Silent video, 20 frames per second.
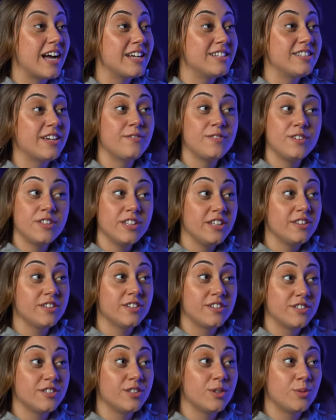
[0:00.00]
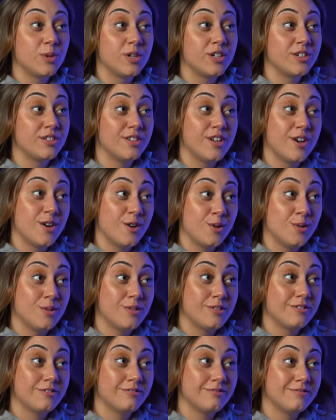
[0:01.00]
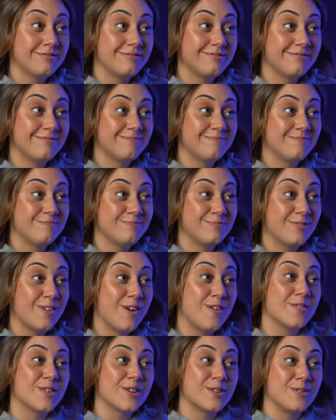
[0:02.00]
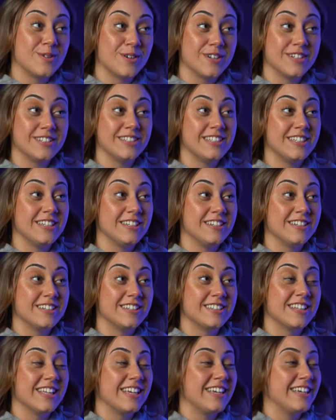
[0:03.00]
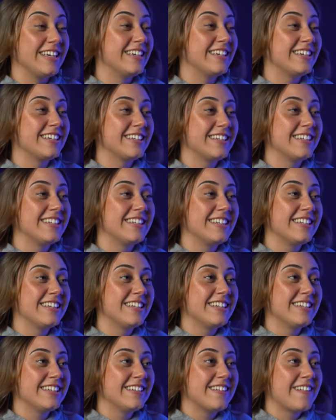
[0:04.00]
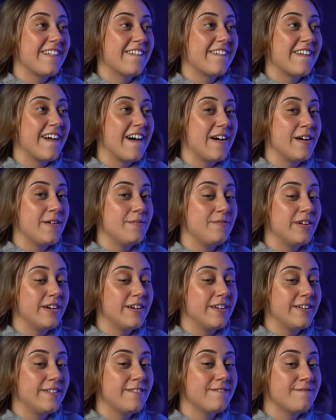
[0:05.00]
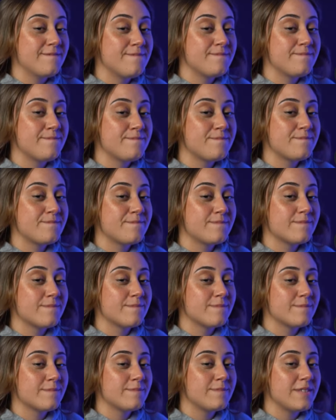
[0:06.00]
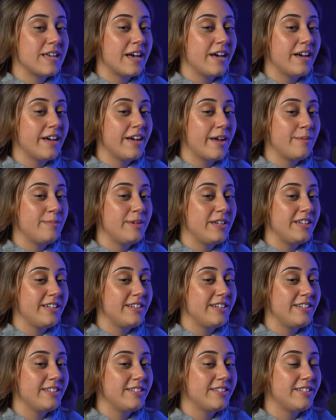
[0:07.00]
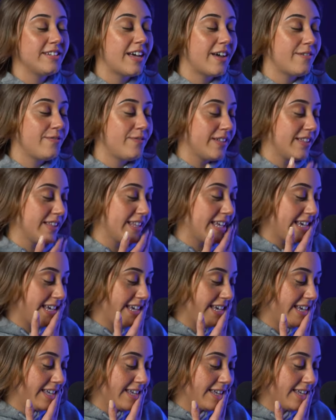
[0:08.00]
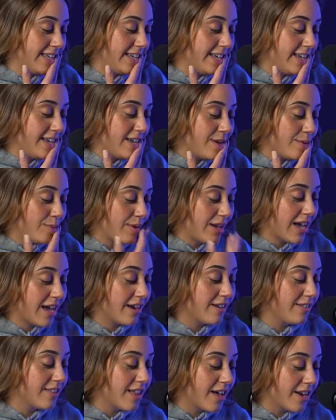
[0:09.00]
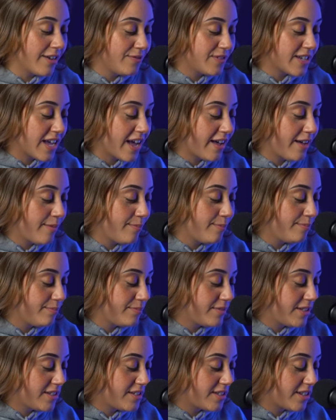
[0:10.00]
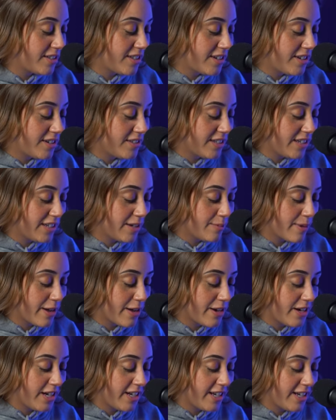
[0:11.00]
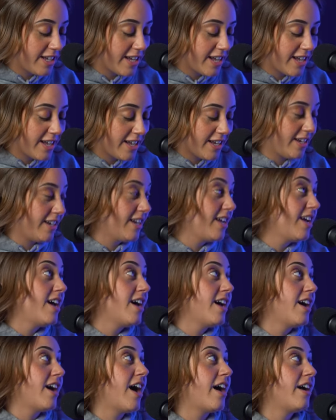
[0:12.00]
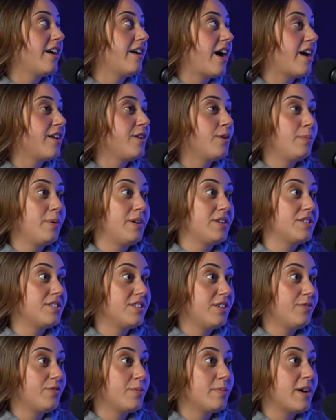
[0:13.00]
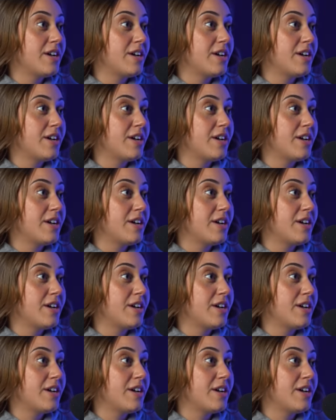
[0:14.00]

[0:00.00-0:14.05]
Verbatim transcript: I definitely learned the word no over quarantine. Yeah. Like yeah, I've it's a tough uh, one. Yeah, I mean, I feel like we had a lot of time to sit there and think about it. And I, I know personally for